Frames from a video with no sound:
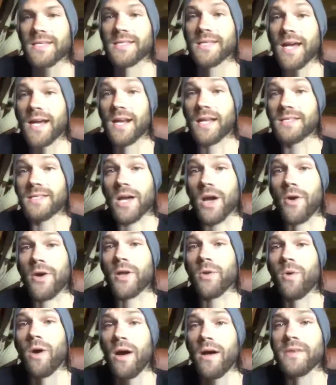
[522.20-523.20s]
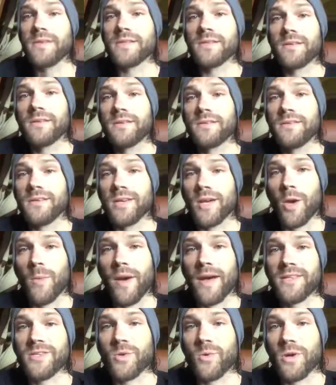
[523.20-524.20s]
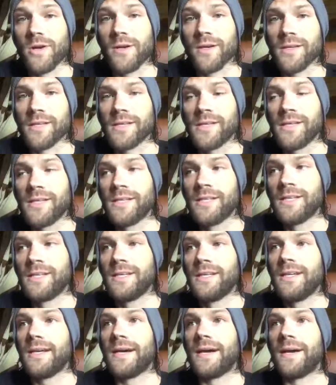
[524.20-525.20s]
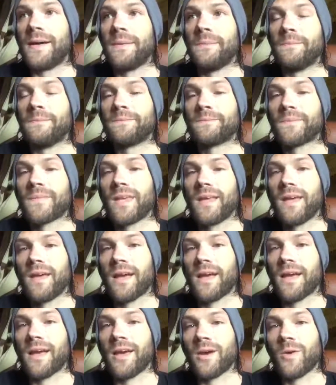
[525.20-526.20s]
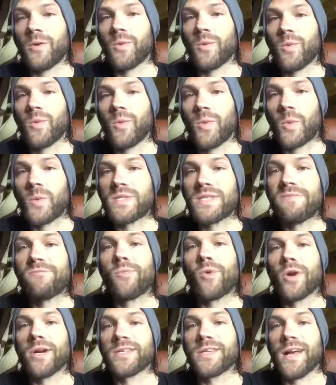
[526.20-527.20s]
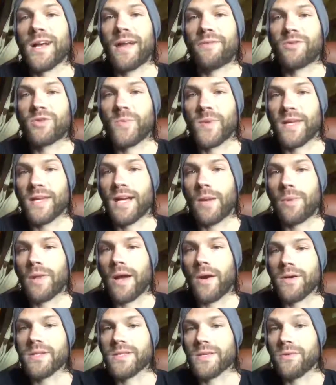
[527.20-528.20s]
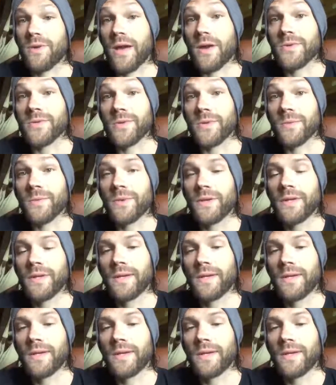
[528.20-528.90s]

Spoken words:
excited as I already was to go back to work, I was even more excited after spending a couple hours in the writer's room.